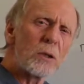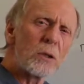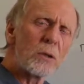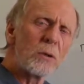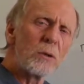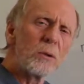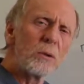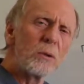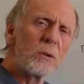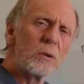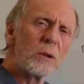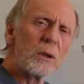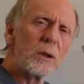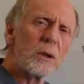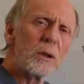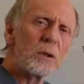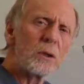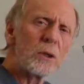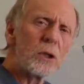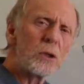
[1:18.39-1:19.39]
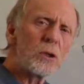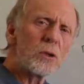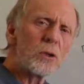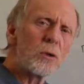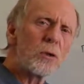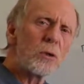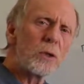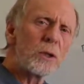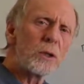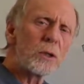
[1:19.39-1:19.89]
to
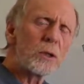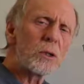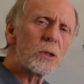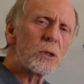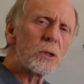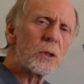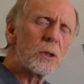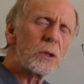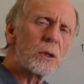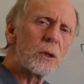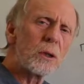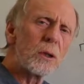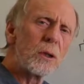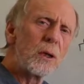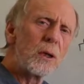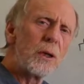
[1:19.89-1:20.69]
destroy the stock.